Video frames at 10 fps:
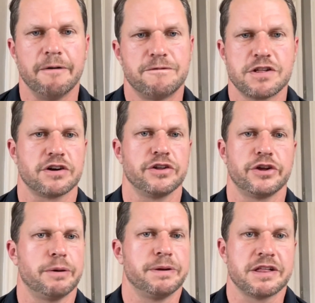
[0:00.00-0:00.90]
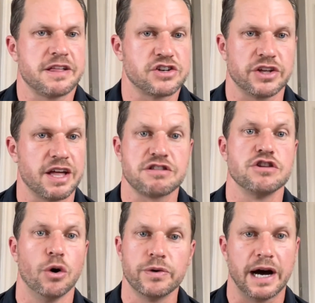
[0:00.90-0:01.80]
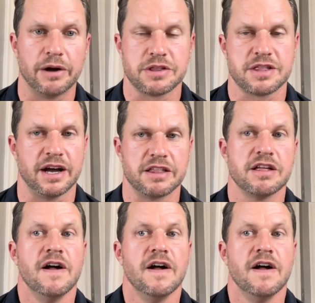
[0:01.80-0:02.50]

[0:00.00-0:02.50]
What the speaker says: Physical therapy essentially has no downsides.